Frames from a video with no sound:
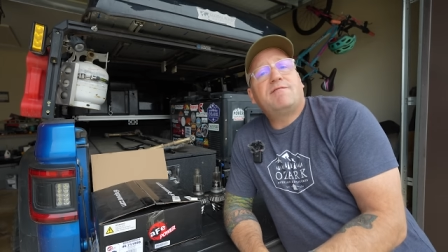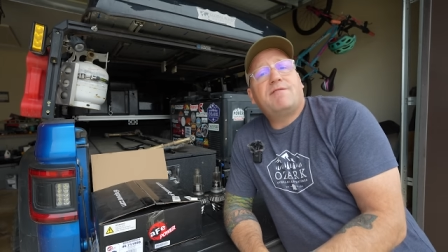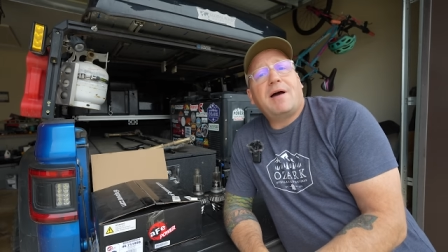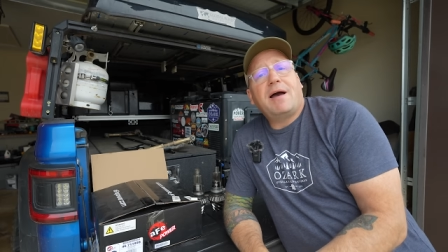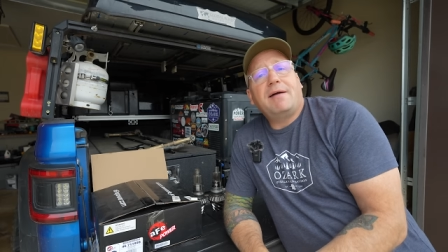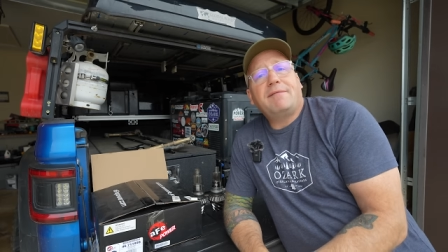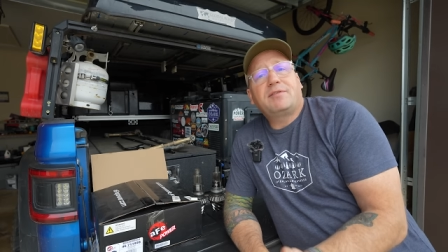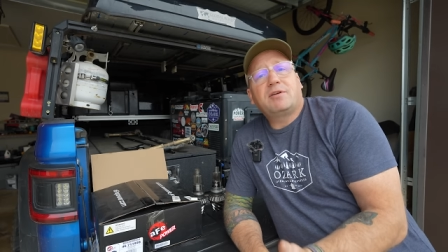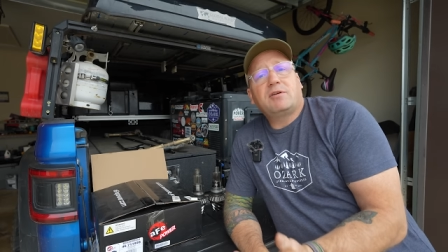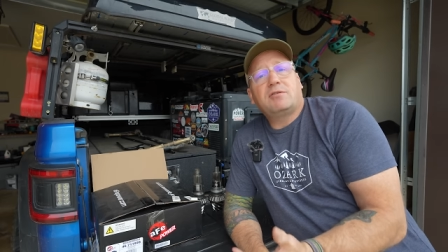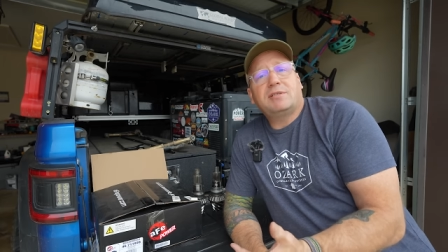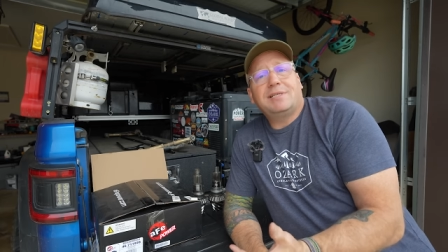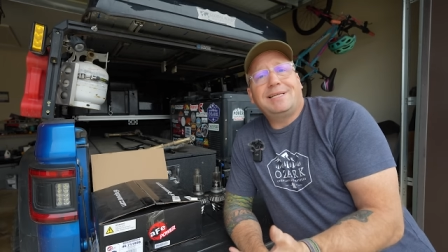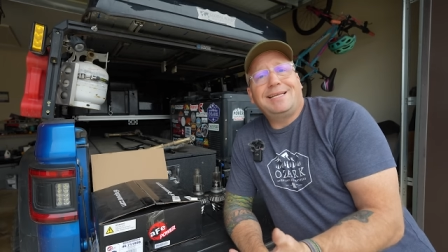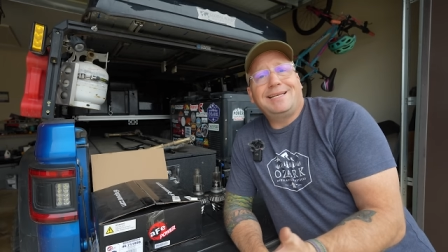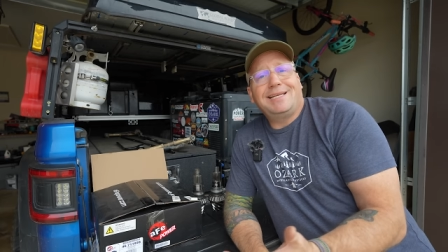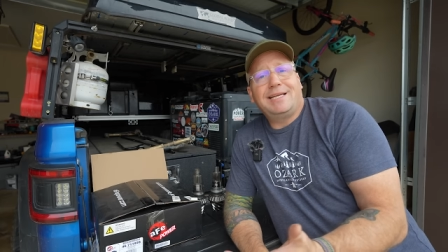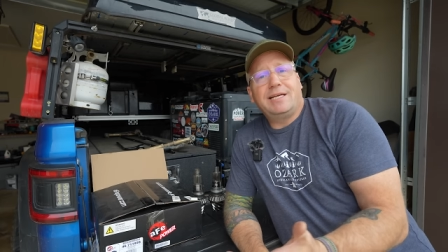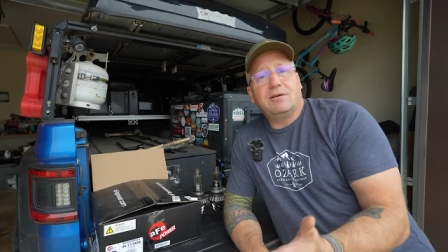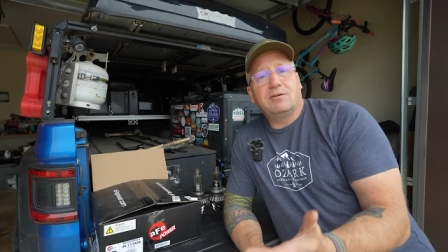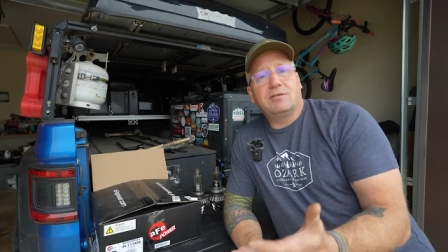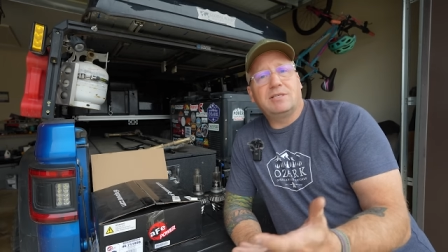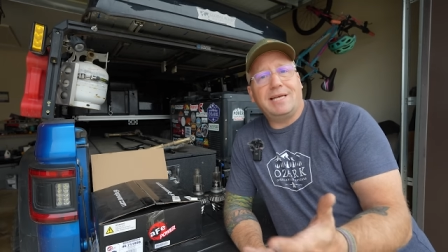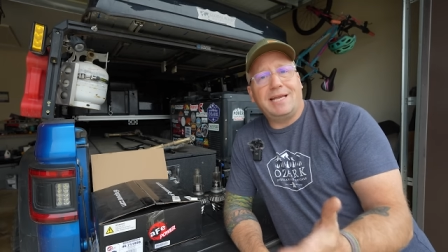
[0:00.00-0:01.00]
513
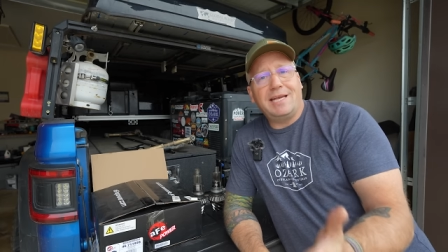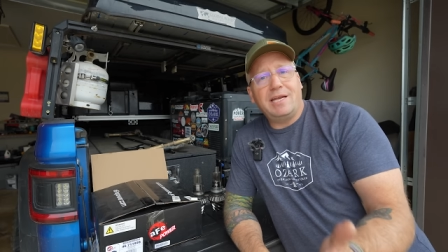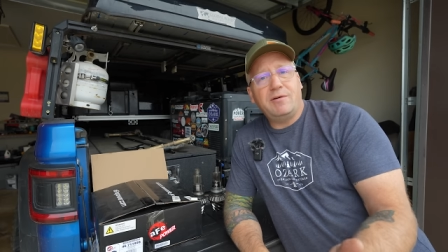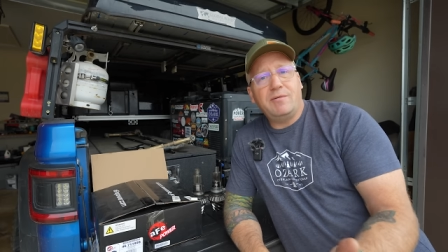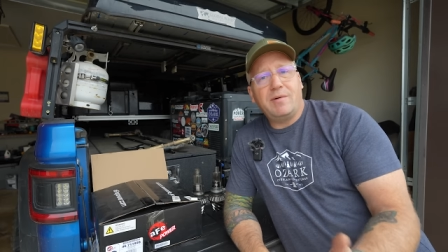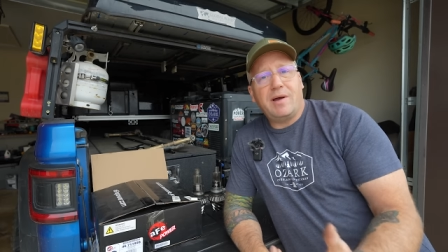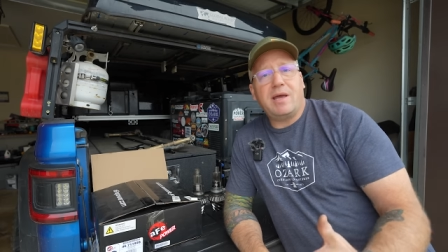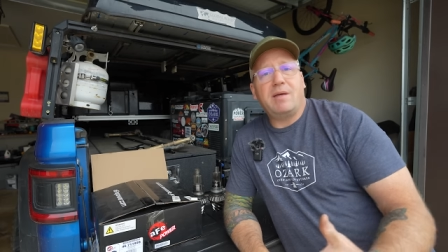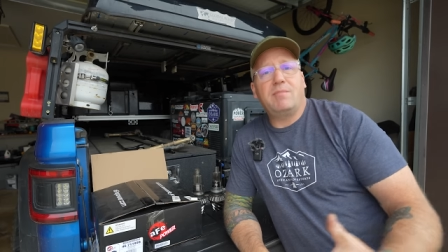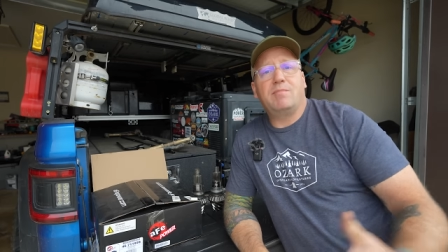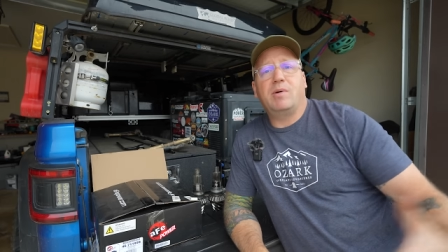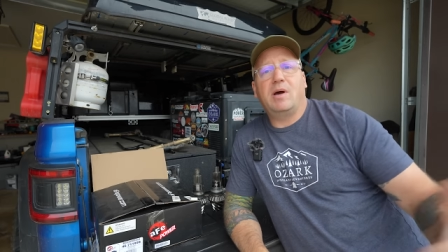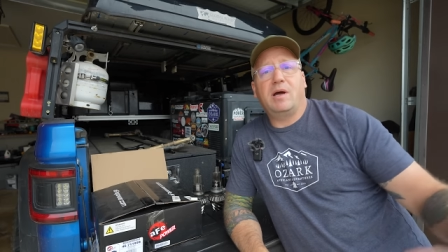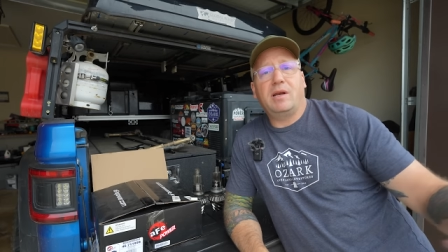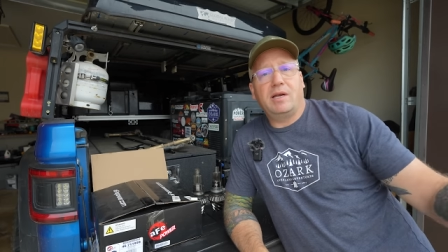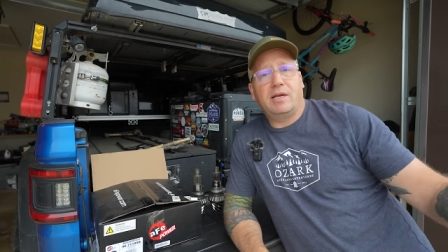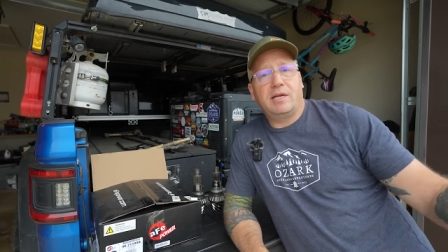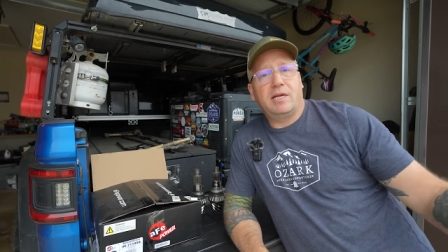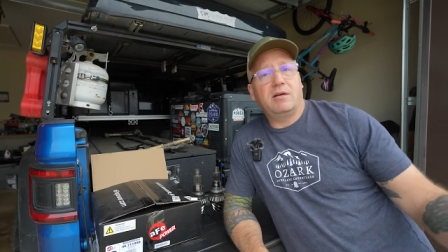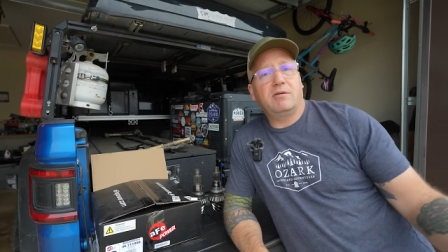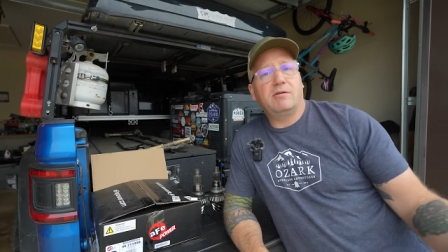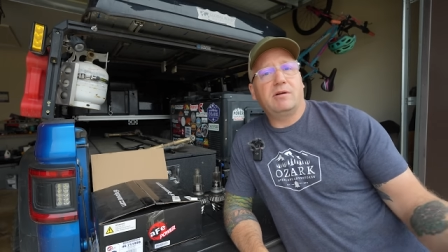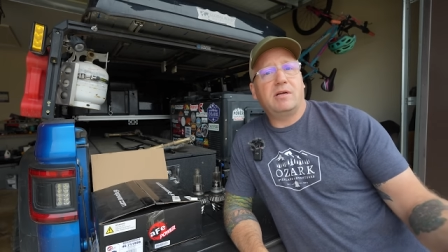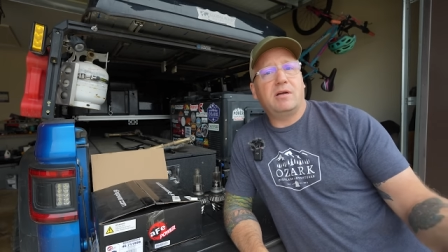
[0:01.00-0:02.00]
gears anyway, but a
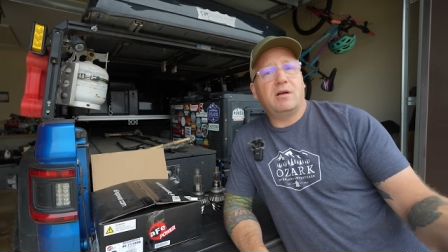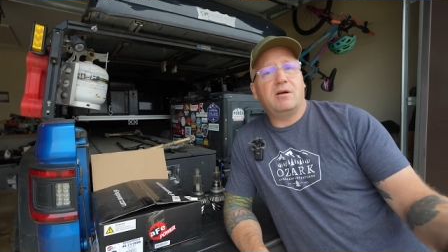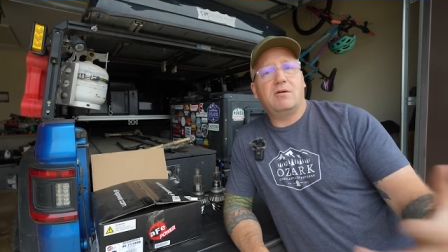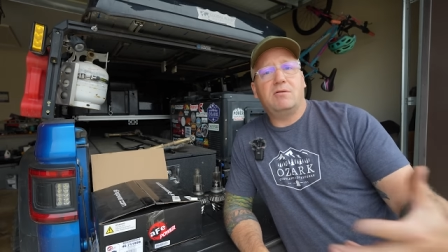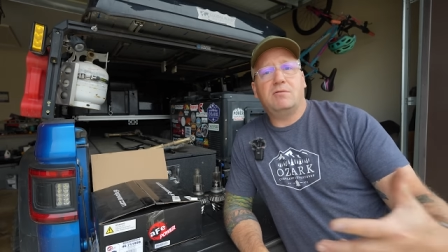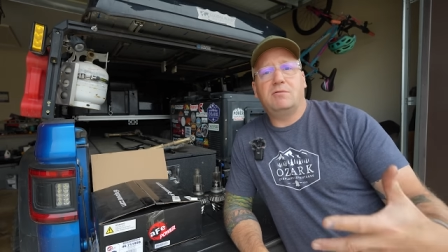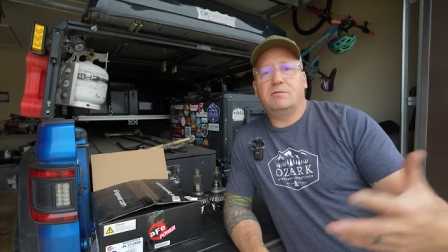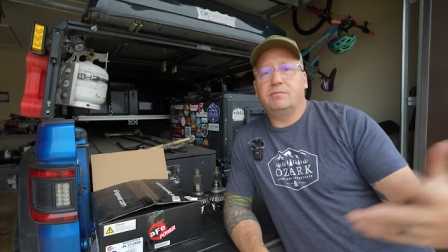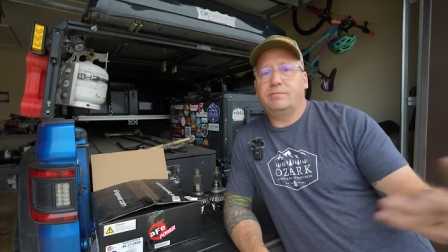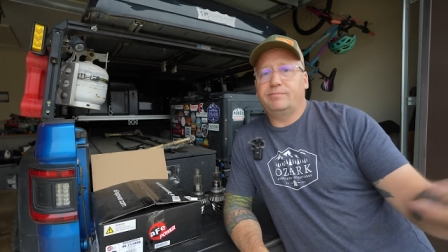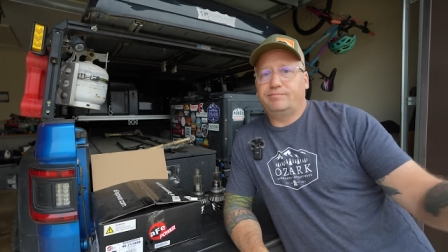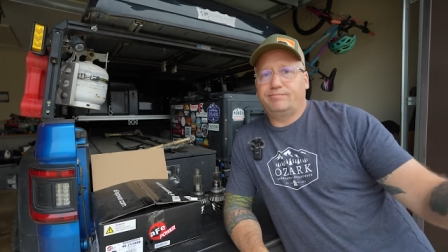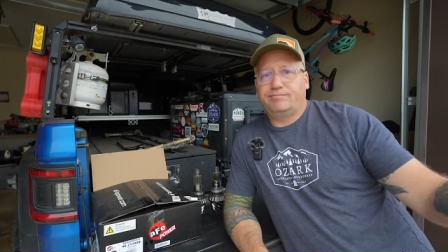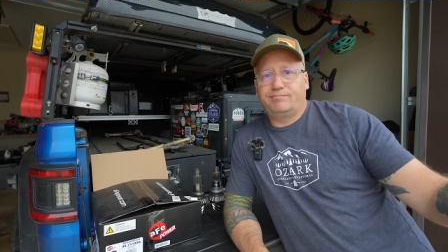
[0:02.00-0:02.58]
year ago,